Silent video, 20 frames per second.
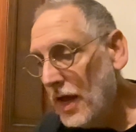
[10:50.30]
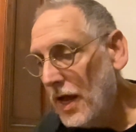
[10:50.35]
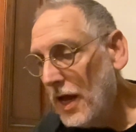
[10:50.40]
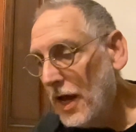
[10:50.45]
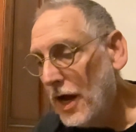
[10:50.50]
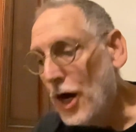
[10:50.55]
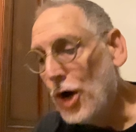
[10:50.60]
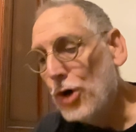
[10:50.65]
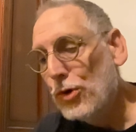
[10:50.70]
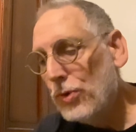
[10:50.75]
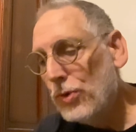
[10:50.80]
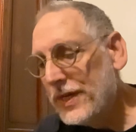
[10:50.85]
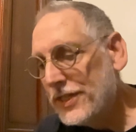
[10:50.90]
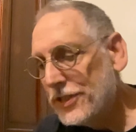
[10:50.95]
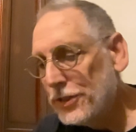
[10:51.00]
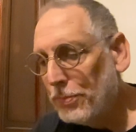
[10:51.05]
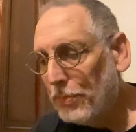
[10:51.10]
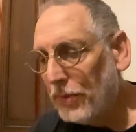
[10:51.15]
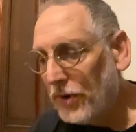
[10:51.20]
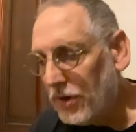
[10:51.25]
Oh,
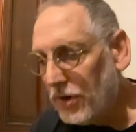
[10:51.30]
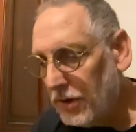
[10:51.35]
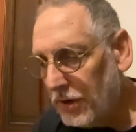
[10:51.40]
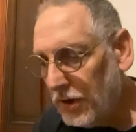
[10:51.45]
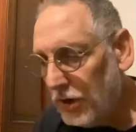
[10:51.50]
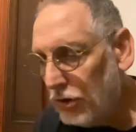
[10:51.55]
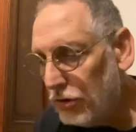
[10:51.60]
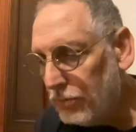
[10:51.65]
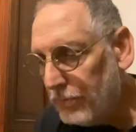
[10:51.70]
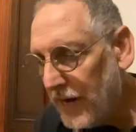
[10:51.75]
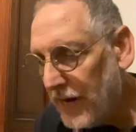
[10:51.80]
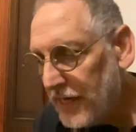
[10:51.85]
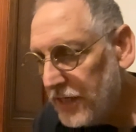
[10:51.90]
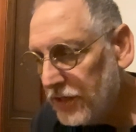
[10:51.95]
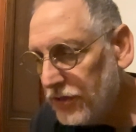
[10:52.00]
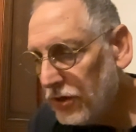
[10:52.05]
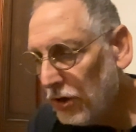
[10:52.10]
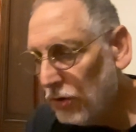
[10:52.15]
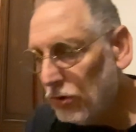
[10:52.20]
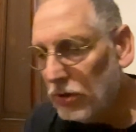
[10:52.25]
whisper, oh my
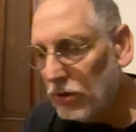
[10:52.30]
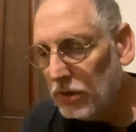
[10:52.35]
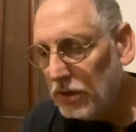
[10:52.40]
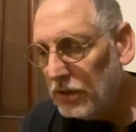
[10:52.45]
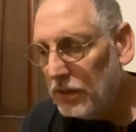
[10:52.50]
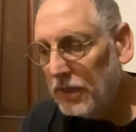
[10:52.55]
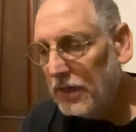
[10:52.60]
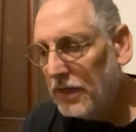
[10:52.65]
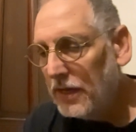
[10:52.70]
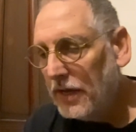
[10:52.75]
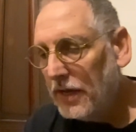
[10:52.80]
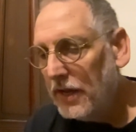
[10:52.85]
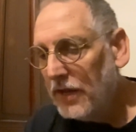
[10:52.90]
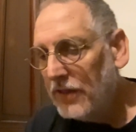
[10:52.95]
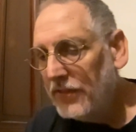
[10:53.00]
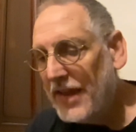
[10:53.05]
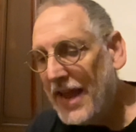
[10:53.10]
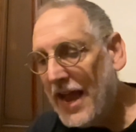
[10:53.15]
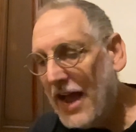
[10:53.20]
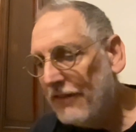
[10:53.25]
soul,
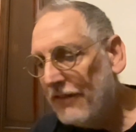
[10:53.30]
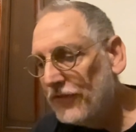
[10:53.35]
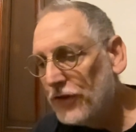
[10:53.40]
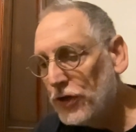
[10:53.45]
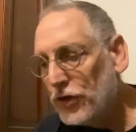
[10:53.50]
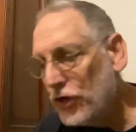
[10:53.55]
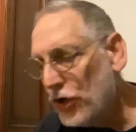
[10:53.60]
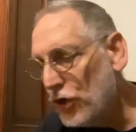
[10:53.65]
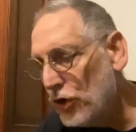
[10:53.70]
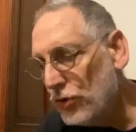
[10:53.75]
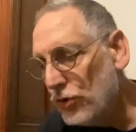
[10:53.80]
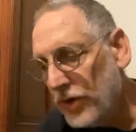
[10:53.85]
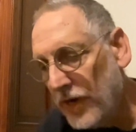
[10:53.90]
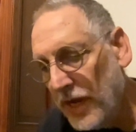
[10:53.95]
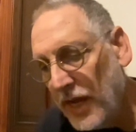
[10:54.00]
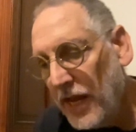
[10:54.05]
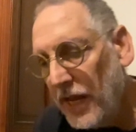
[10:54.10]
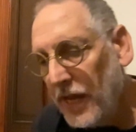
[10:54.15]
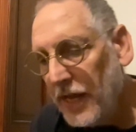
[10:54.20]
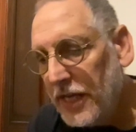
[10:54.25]
the afternoon
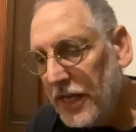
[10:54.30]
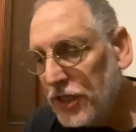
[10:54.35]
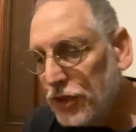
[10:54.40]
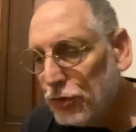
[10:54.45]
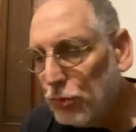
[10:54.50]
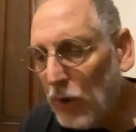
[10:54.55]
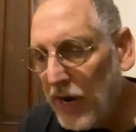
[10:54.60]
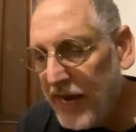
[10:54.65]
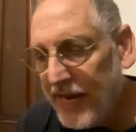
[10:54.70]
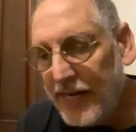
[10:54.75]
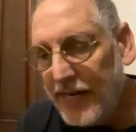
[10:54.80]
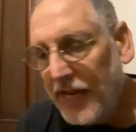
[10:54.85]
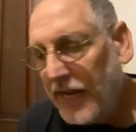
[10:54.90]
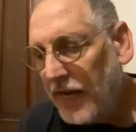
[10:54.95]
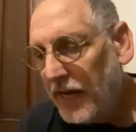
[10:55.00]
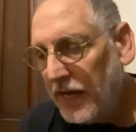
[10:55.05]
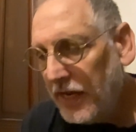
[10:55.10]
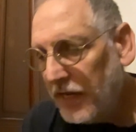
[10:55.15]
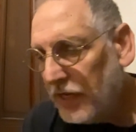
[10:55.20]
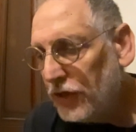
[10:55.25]
is
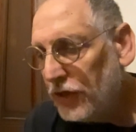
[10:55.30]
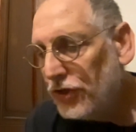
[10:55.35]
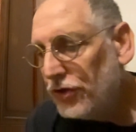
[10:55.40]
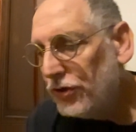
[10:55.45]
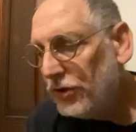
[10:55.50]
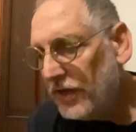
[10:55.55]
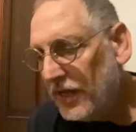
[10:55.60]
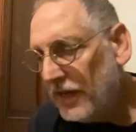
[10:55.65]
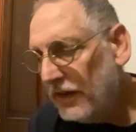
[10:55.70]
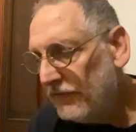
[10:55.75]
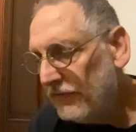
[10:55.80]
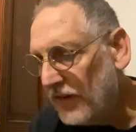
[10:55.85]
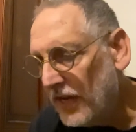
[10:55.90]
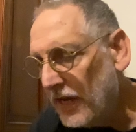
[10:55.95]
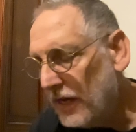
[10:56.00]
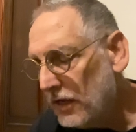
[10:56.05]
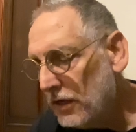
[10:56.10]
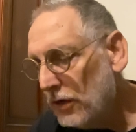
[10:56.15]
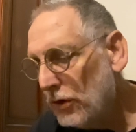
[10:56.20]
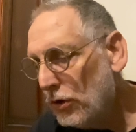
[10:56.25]
waning into
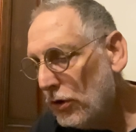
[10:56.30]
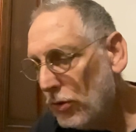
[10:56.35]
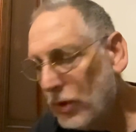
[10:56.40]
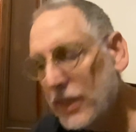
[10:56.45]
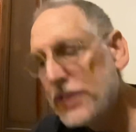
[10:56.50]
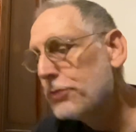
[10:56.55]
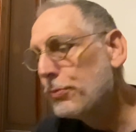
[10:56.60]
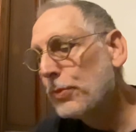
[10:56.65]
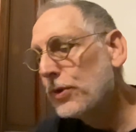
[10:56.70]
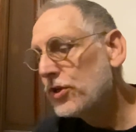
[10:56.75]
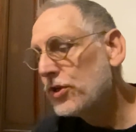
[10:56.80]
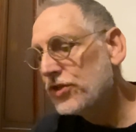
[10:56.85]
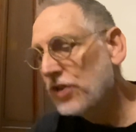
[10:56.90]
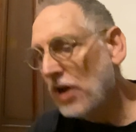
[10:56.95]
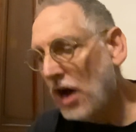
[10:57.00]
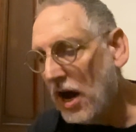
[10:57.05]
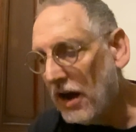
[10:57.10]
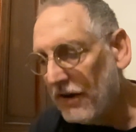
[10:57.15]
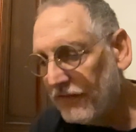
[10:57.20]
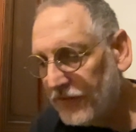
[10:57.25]
evening. Whisper
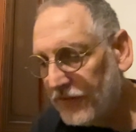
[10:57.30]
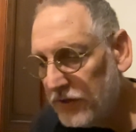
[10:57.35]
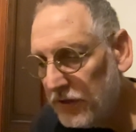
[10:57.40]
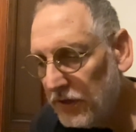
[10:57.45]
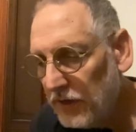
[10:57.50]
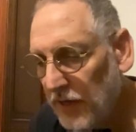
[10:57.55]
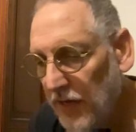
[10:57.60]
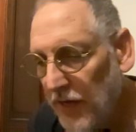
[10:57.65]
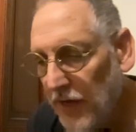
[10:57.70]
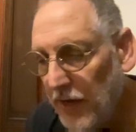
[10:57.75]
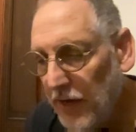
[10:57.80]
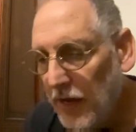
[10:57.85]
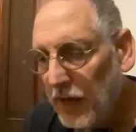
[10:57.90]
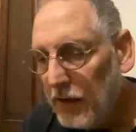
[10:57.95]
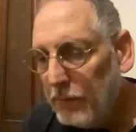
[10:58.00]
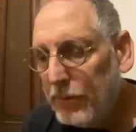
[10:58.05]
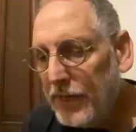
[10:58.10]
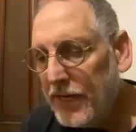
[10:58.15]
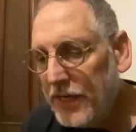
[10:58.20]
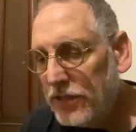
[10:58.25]
soft,
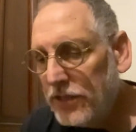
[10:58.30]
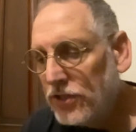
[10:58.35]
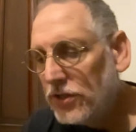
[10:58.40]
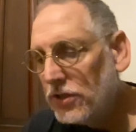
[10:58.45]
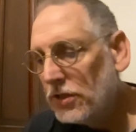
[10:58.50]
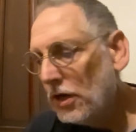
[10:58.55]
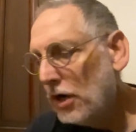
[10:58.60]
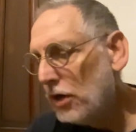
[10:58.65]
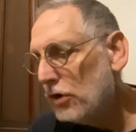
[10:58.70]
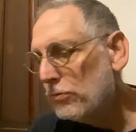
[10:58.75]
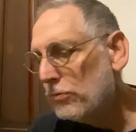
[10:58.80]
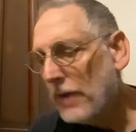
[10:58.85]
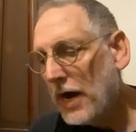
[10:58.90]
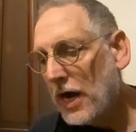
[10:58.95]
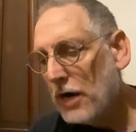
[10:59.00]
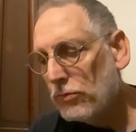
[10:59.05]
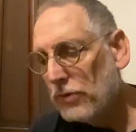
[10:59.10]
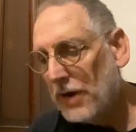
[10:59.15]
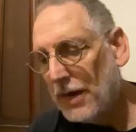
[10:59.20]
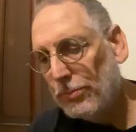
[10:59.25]
peace, oh my
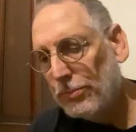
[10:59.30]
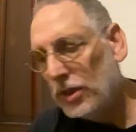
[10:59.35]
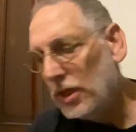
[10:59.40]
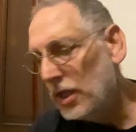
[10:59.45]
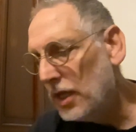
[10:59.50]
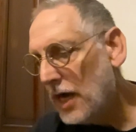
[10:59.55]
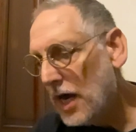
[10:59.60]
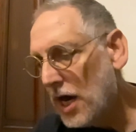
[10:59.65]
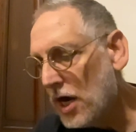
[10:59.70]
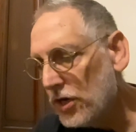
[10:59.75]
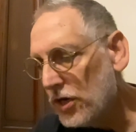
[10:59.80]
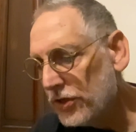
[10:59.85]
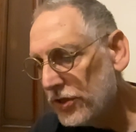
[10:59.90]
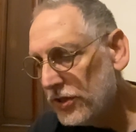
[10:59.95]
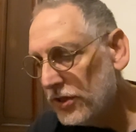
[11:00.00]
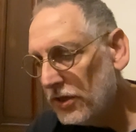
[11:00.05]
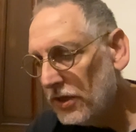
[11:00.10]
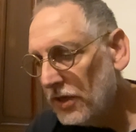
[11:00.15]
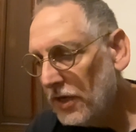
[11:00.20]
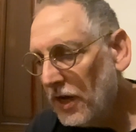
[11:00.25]
rebel heart,
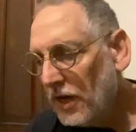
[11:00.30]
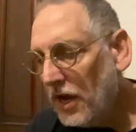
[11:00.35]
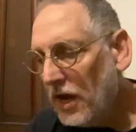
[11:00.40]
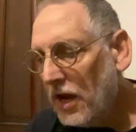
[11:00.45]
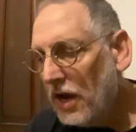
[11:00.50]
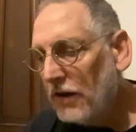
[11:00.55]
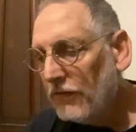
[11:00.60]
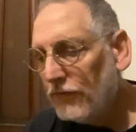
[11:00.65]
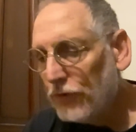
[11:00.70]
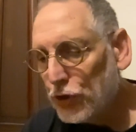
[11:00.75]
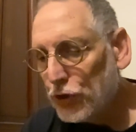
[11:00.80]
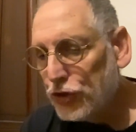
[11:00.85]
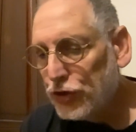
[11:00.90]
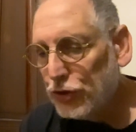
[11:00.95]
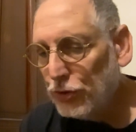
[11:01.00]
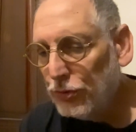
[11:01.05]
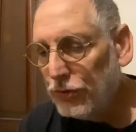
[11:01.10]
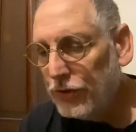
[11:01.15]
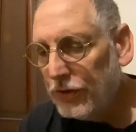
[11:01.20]
for soon